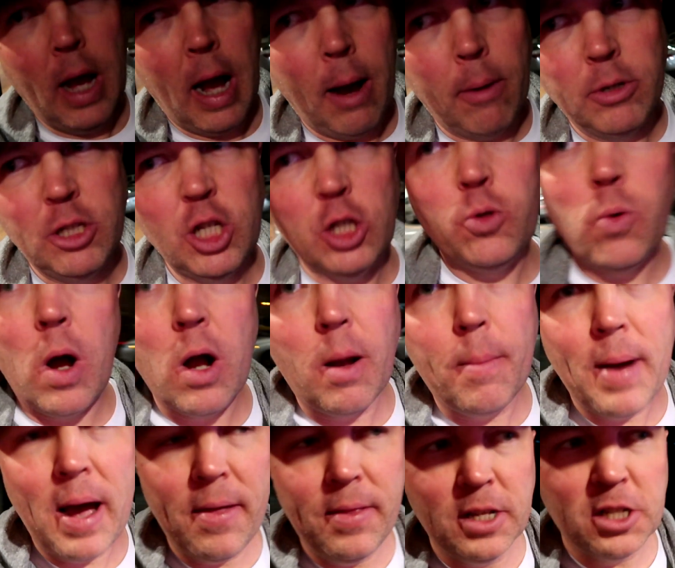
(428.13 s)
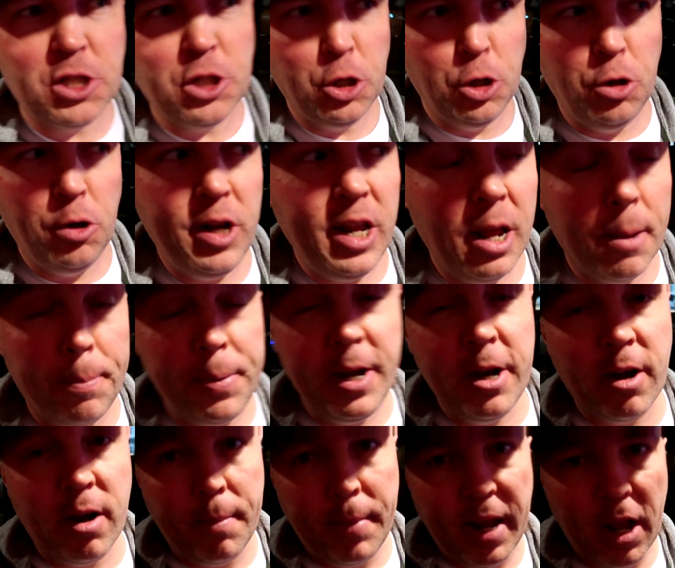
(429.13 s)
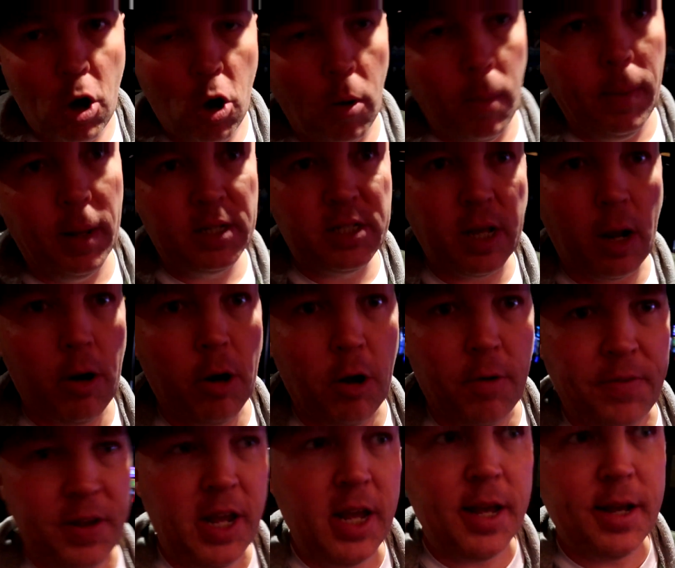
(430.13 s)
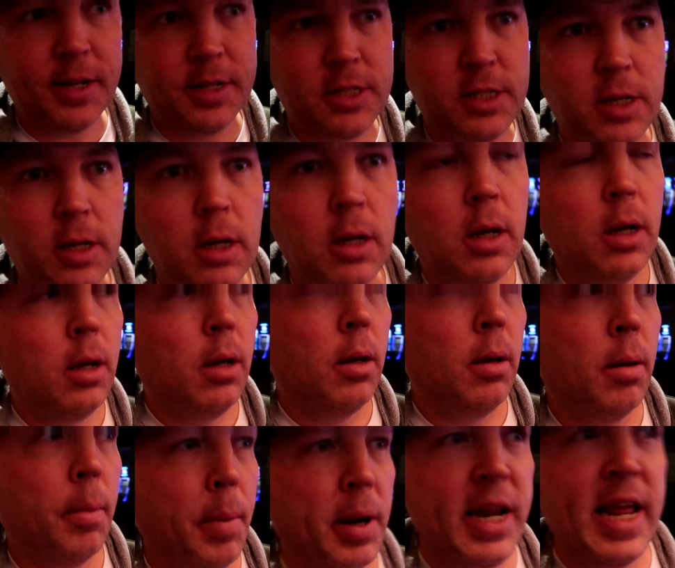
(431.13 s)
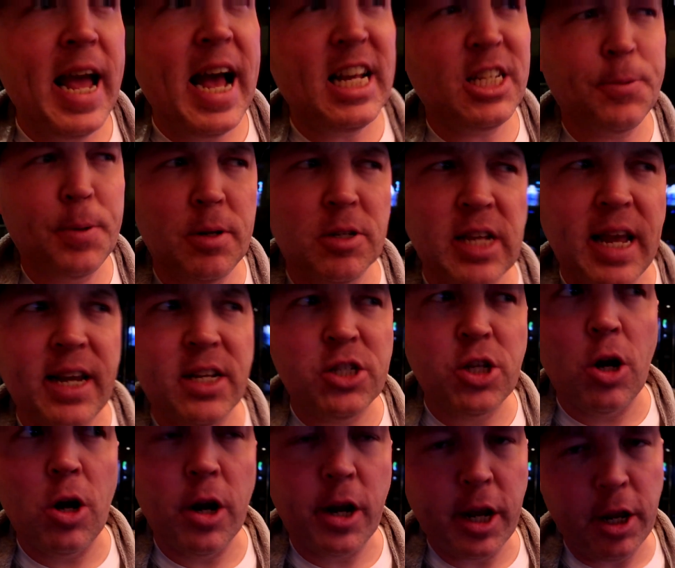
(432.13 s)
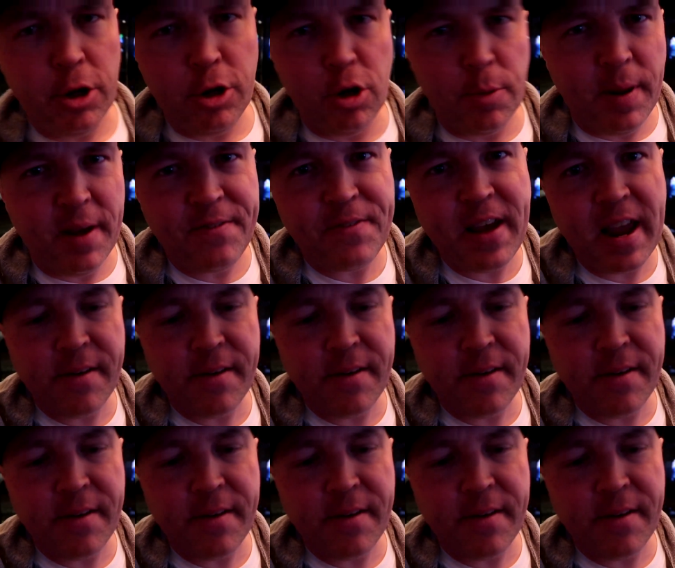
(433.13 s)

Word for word: I was just walking by this dude, he appeared to be homeless, I don't know if he is, but he asked me, he's like, sir, can you do me a